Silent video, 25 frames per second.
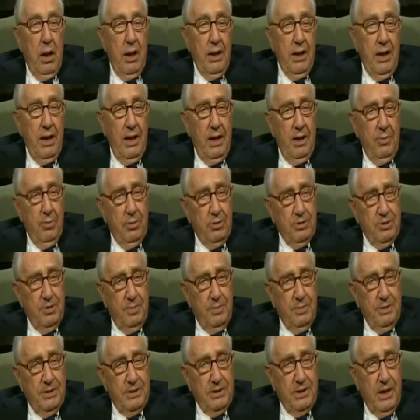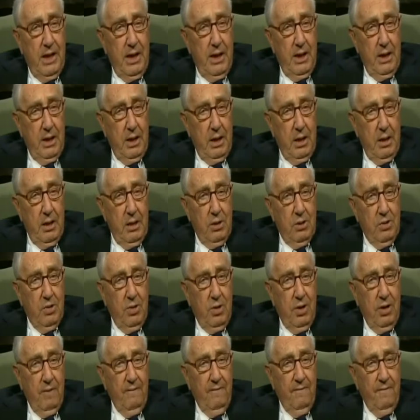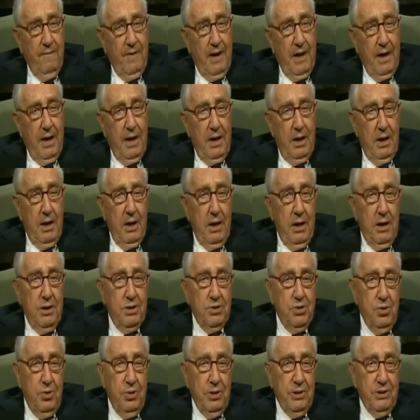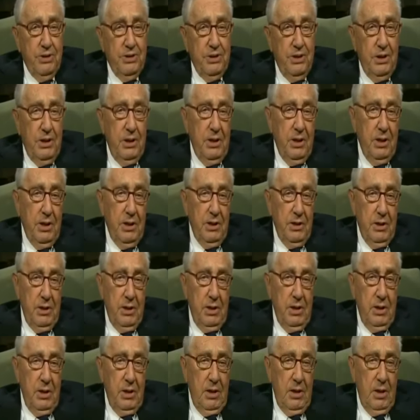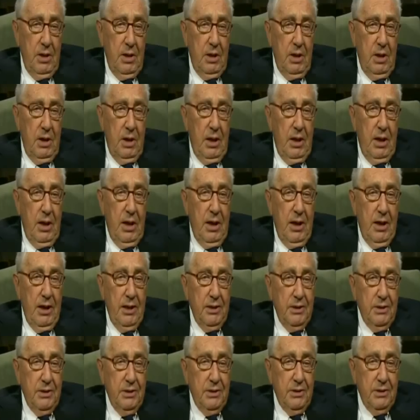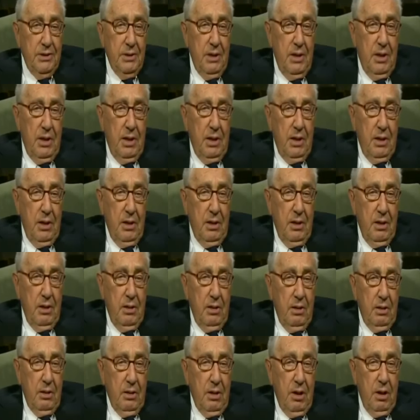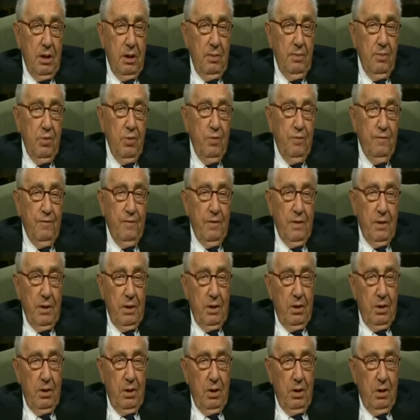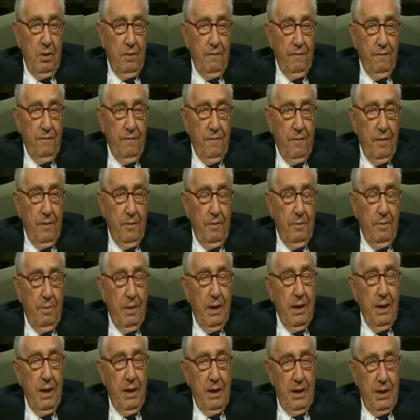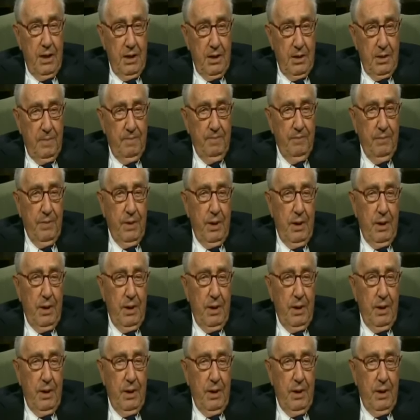I think it was a mistake to define the issue in Syria as the removal of one leader.